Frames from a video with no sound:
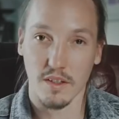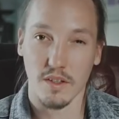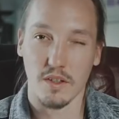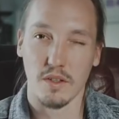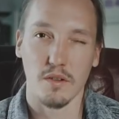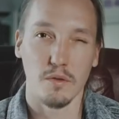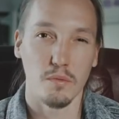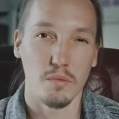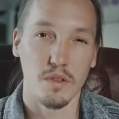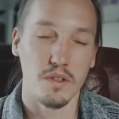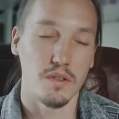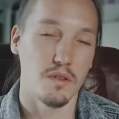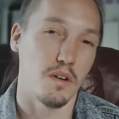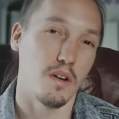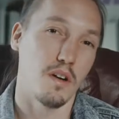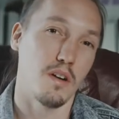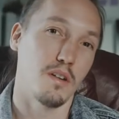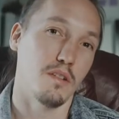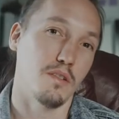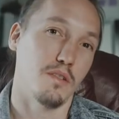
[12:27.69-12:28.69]
it shouldn't be so
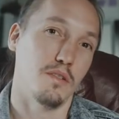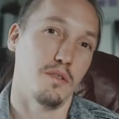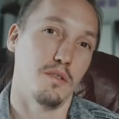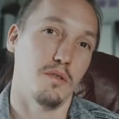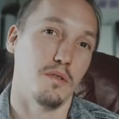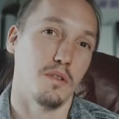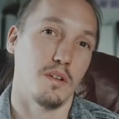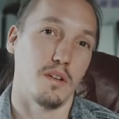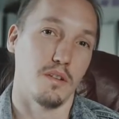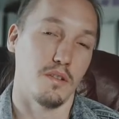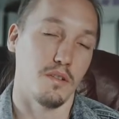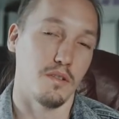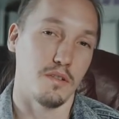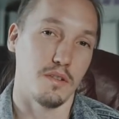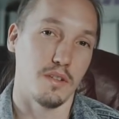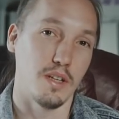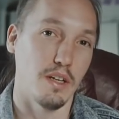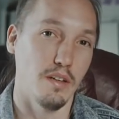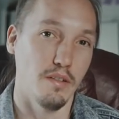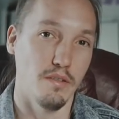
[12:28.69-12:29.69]
hard to do it on
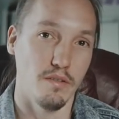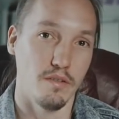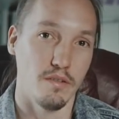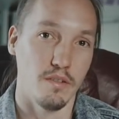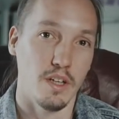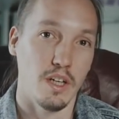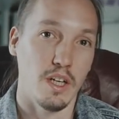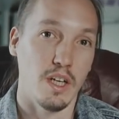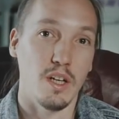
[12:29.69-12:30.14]
yourself.